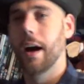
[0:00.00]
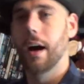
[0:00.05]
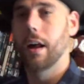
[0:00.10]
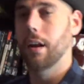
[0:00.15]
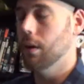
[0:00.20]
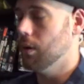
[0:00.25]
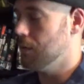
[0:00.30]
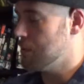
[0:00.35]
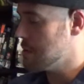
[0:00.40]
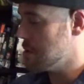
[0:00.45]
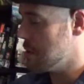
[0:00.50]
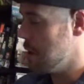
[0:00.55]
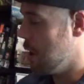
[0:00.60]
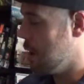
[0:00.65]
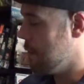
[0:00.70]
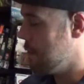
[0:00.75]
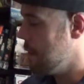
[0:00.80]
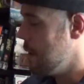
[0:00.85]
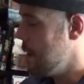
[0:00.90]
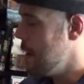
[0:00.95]
I love
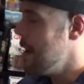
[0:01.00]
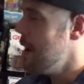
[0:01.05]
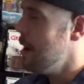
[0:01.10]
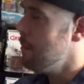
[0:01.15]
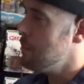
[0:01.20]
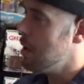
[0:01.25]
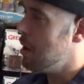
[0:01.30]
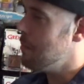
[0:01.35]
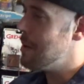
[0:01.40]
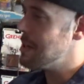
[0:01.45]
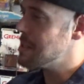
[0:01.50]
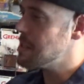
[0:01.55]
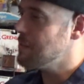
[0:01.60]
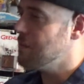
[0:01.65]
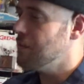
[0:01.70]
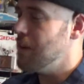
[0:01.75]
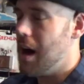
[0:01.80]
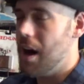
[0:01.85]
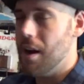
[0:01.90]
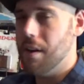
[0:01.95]
Snarf. Not a massive
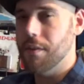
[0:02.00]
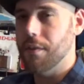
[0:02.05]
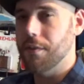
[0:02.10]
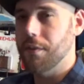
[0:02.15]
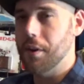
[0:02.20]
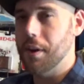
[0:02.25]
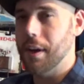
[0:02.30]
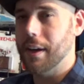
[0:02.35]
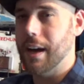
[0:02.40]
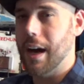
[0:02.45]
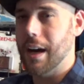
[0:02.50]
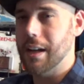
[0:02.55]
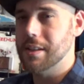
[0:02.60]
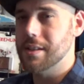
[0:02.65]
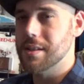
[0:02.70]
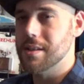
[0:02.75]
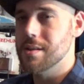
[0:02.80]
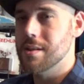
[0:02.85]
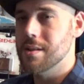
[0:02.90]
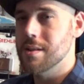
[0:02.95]
fan of the
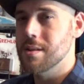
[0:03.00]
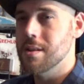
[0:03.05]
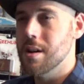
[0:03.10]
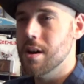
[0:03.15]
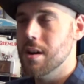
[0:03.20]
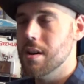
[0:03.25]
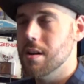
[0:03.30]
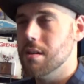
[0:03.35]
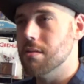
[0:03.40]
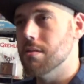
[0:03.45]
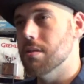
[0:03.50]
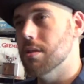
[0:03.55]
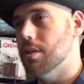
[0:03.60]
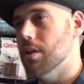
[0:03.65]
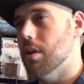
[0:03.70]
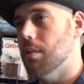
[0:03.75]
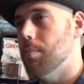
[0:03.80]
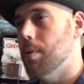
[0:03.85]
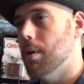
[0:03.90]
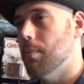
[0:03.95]
Thundercats growing
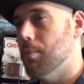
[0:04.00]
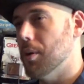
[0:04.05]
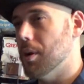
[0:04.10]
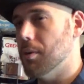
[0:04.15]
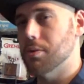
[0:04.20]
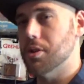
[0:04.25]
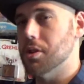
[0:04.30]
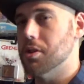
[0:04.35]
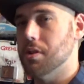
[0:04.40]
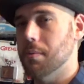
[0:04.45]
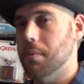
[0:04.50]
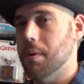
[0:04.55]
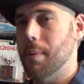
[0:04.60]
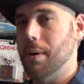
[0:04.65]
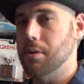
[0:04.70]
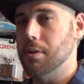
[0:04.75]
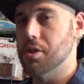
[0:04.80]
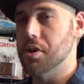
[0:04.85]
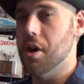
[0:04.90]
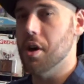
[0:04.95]
up, but it was just something
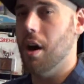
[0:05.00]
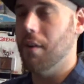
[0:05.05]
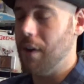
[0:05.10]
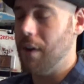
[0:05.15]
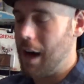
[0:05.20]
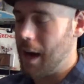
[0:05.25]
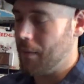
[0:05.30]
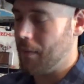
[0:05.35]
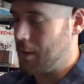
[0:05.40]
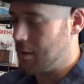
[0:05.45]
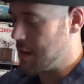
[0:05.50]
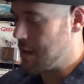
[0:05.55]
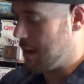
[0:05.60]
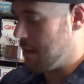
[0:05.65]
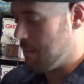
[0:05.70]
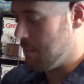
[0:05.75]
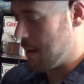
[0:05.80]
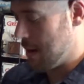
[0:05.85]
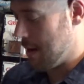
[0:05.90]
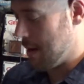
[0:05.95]
about Snarf. I had the
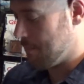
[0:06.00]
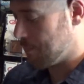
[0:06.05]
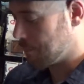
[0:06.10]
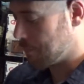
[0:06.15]
teddy bear.